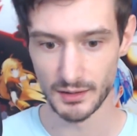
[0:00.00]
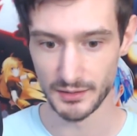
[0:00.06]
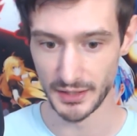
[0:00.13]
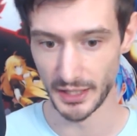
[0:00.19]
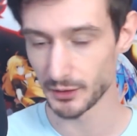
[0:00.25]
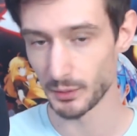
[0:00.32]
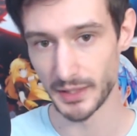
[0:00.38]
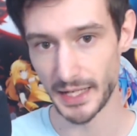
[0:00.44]
The
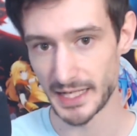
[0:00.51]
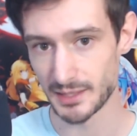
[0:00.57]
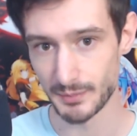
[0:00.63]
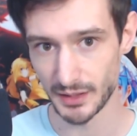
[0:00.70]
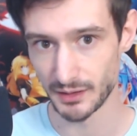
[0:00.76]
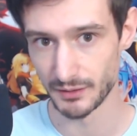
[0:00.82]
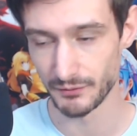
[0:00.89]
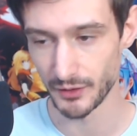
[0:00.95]
other one hasn't
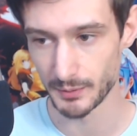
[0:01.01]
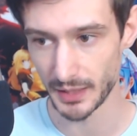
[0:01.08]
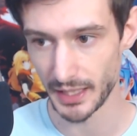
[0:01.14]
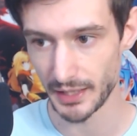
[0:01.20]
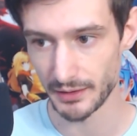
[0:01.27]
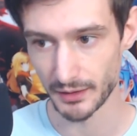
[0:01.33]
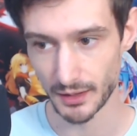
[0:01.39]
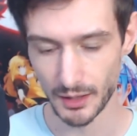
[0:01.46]
been confirmed
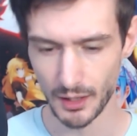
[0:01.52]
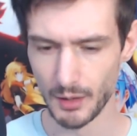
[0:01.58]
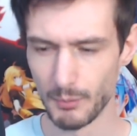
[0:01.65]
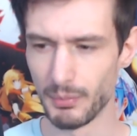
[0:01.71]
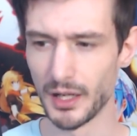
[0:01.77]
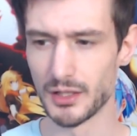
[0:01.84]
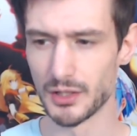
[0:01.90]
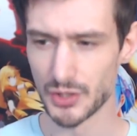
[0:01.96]
either,
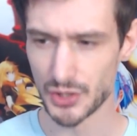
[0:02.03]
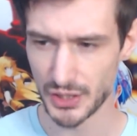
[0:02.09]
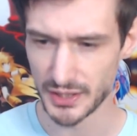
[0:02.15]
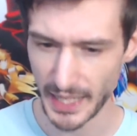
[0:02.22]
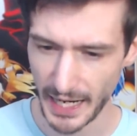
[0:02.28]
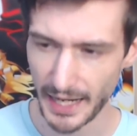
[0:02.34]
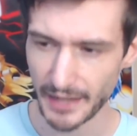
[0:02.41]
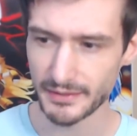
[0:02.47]
but
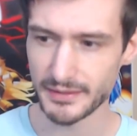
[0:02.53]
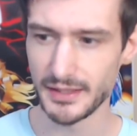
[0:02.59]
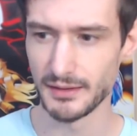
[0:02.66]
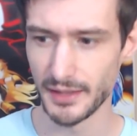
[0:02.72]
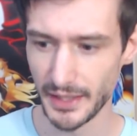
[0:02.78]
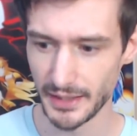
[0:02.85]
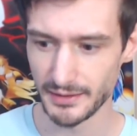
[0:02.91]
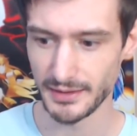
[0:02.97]
she's
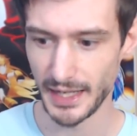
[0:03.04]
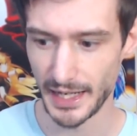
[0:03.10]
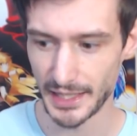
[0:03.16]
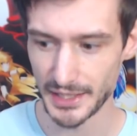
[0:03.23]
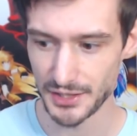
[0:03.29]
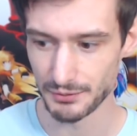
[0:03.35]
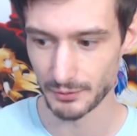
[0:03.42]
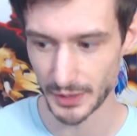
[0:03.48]
acting like
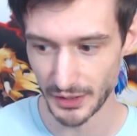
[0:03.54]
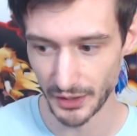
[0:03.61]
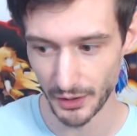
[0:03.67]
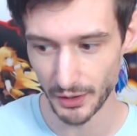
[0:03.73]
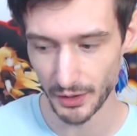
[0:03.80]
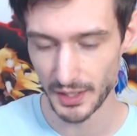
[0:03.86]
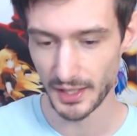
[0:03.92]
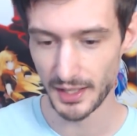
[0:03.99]
that's
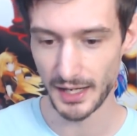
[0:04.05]
real.